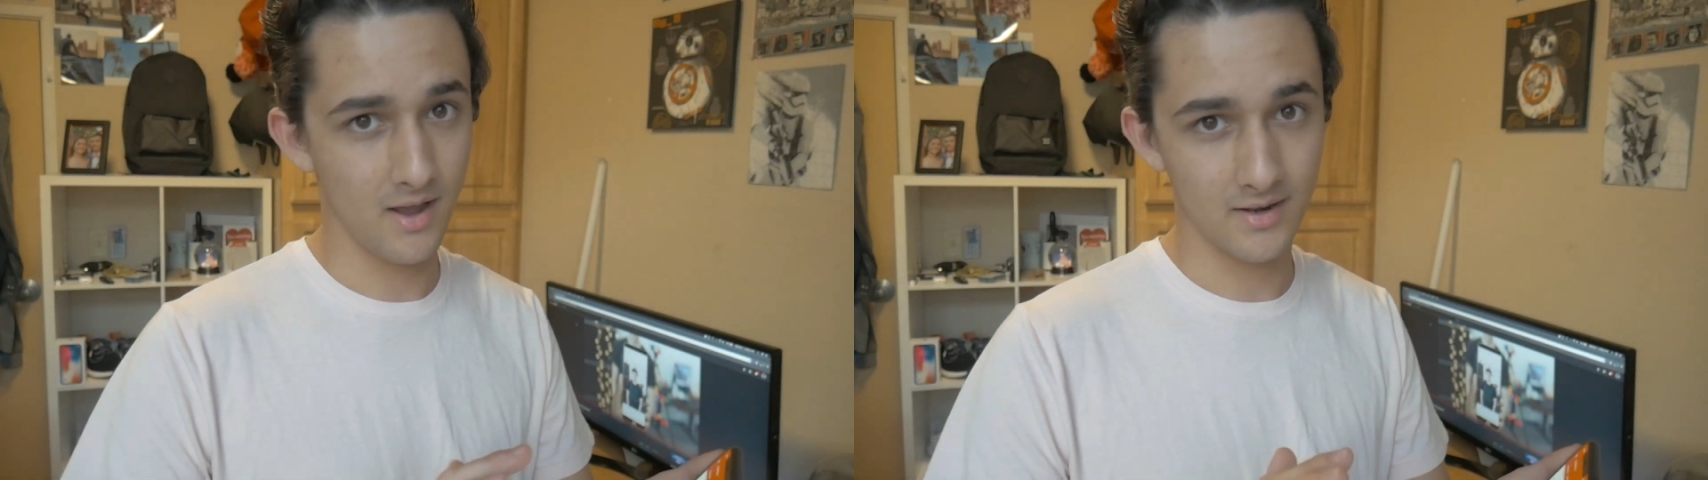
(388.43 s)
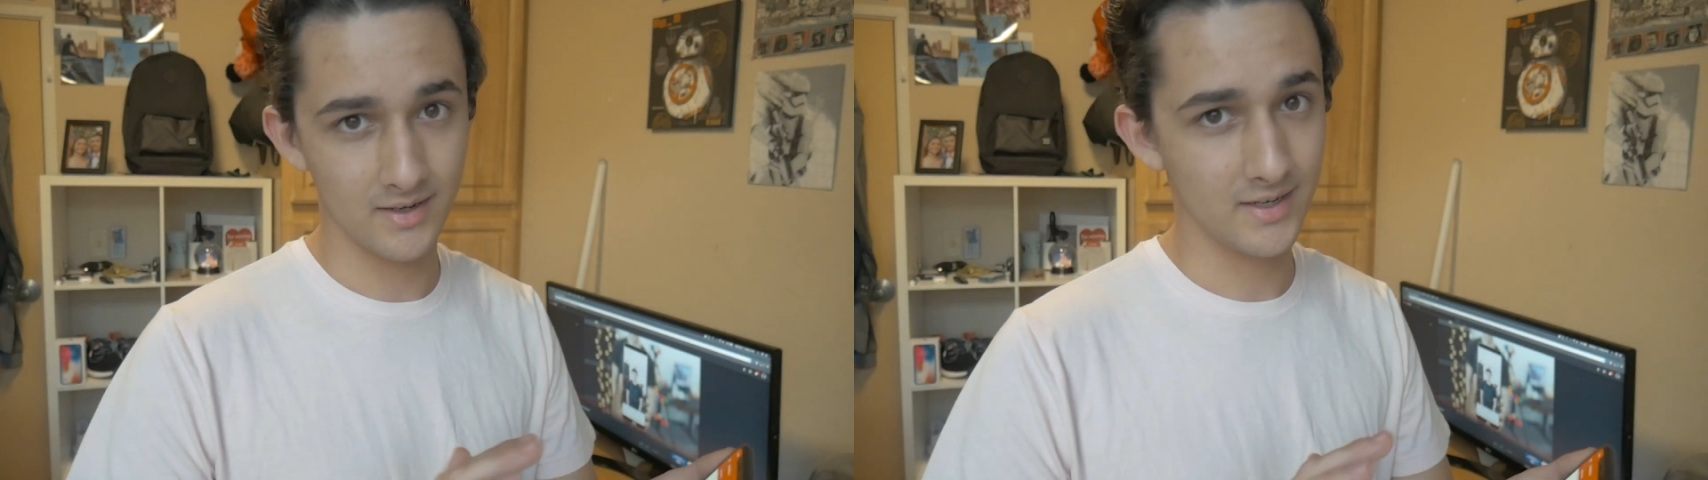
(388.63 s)

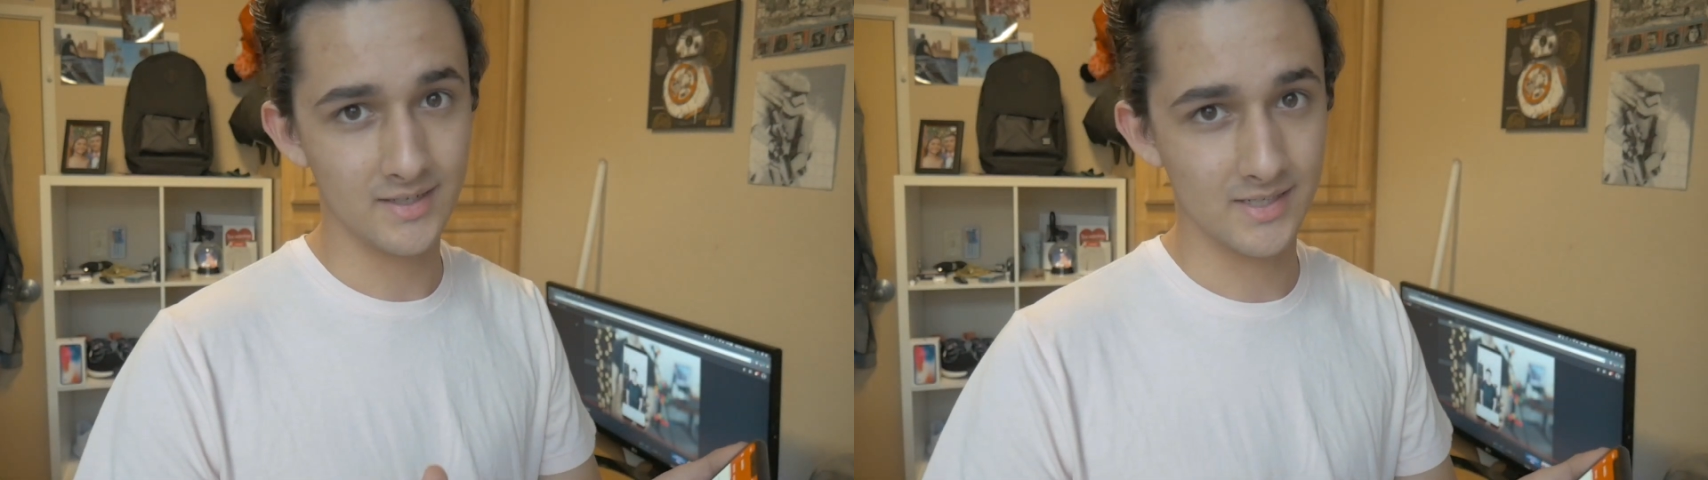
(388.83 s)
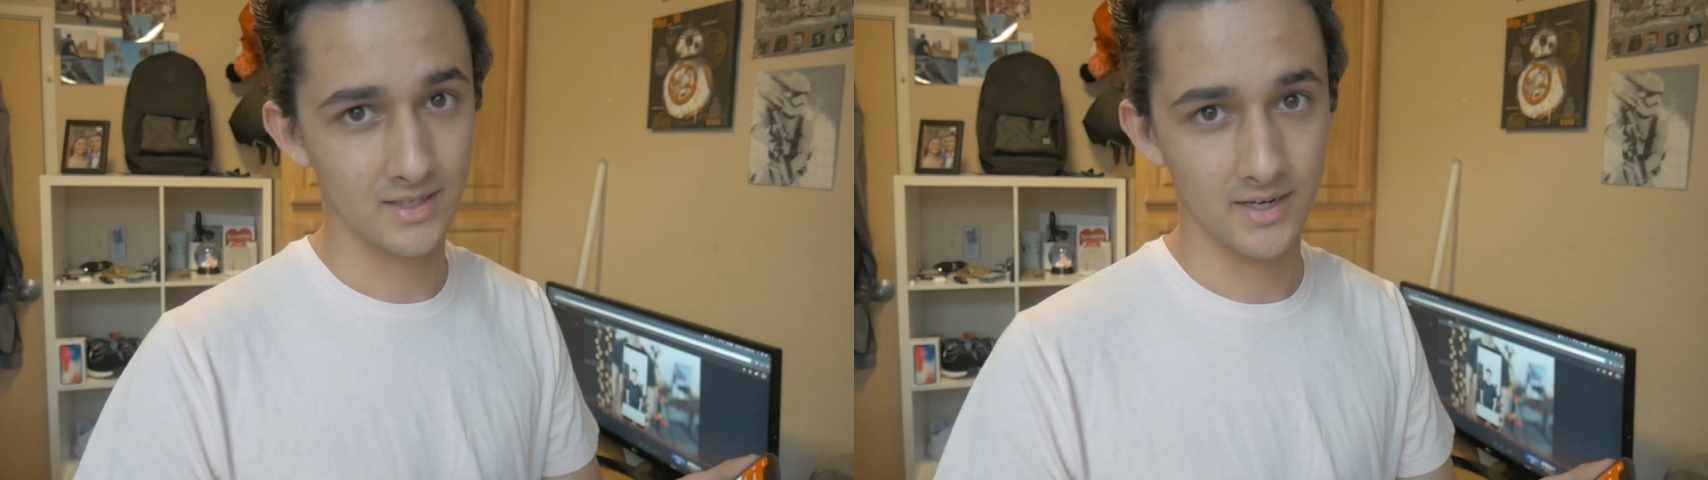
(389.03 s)
gotten any
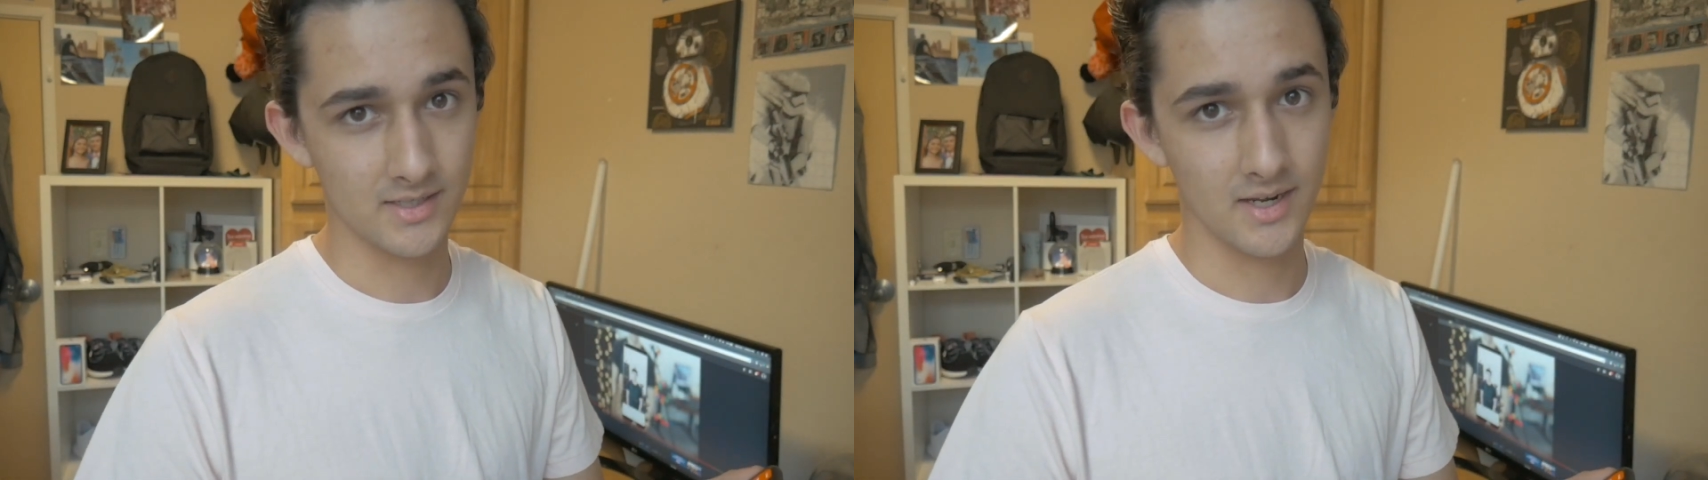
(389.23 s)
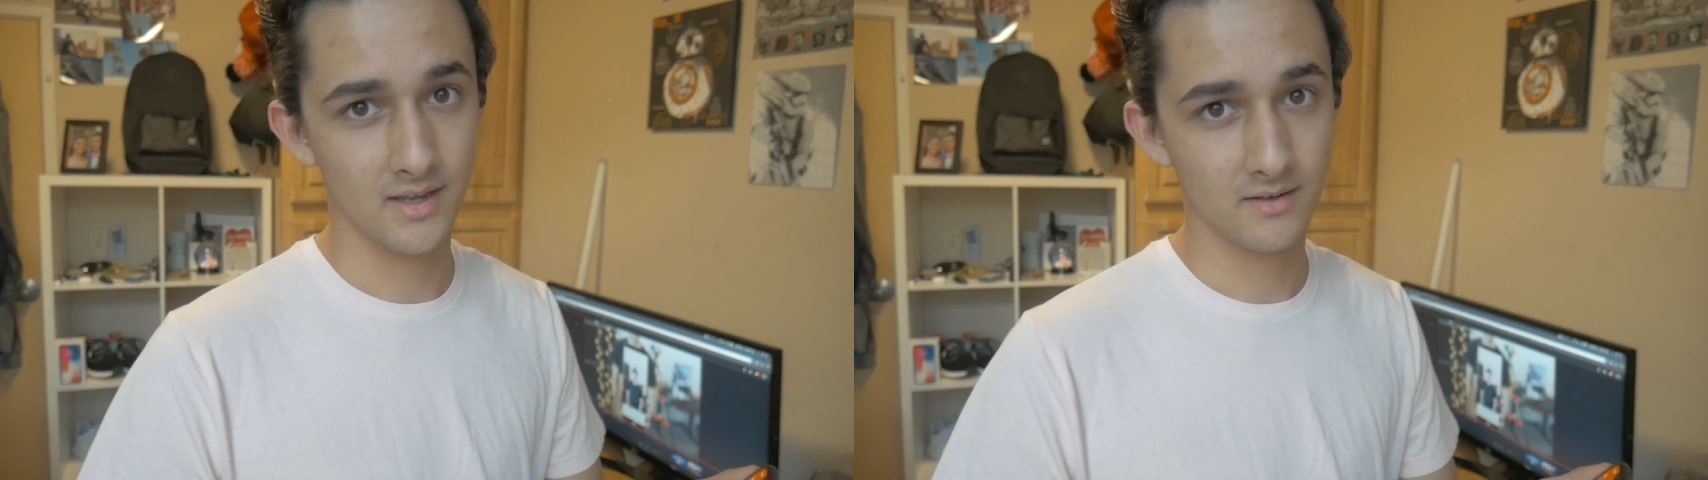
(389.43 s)

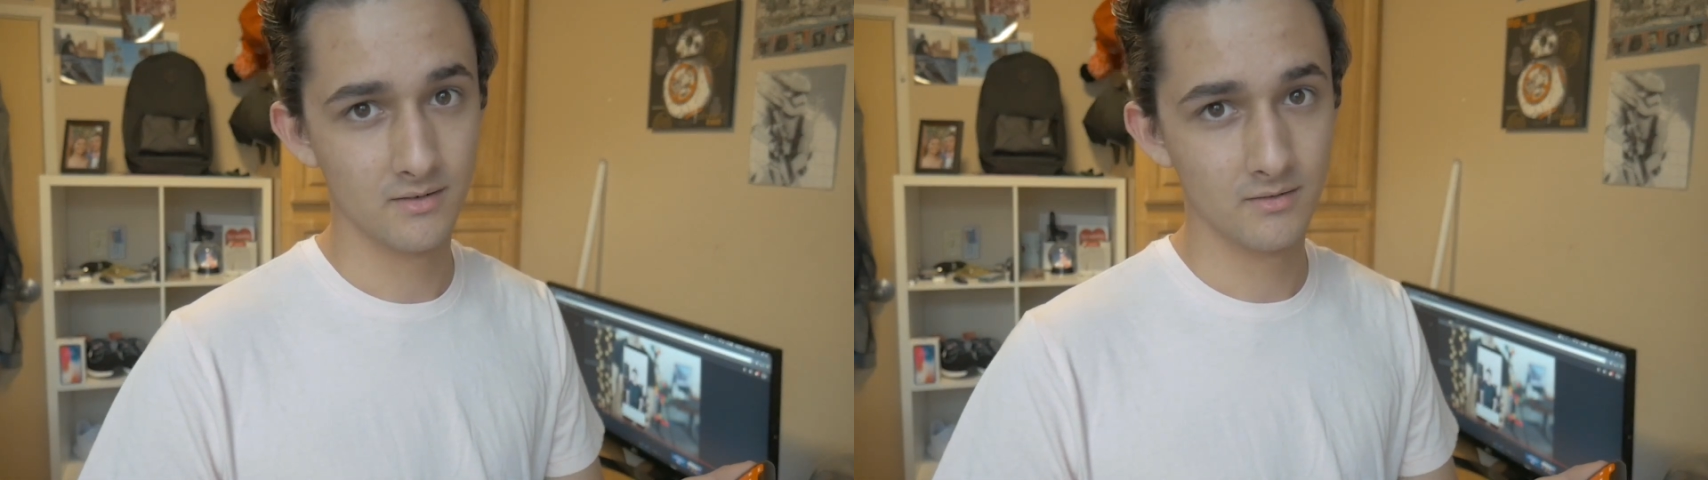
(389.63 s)
dislikes yet.